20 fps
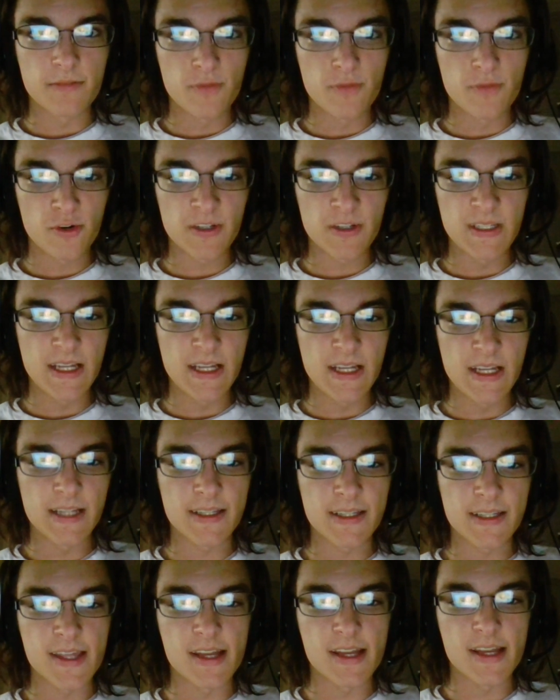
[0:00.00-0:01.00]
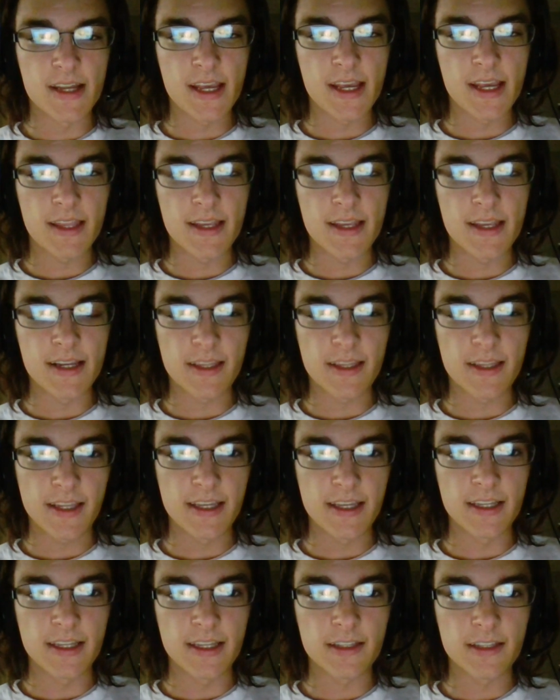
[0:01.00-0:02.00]
more sense than Anthony
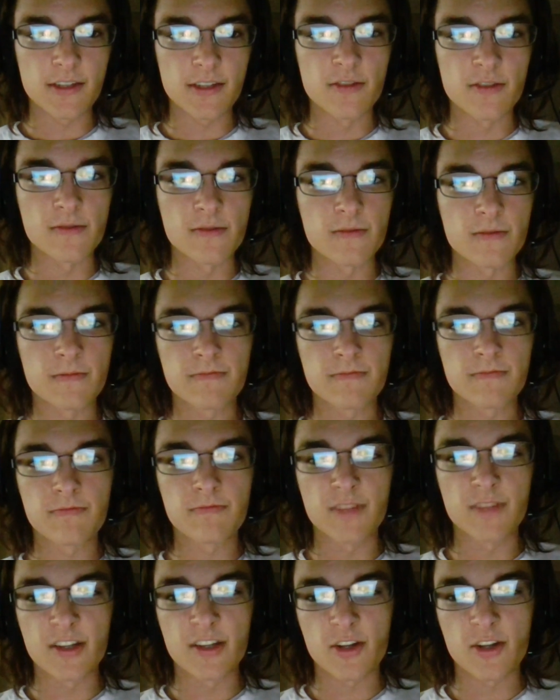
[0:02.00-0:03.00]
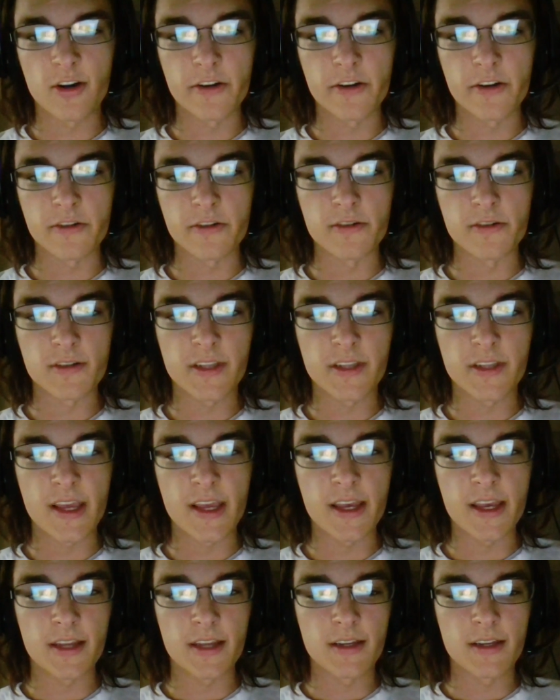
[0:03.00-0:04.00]
Lynn to the Chargers
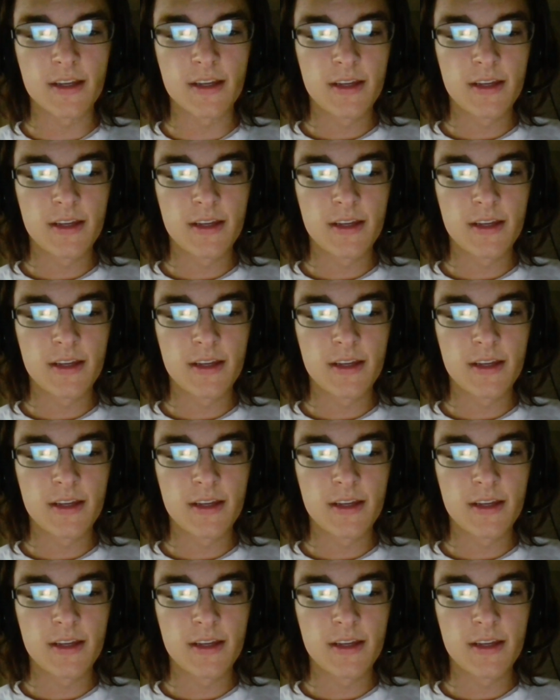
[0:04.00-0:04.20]
than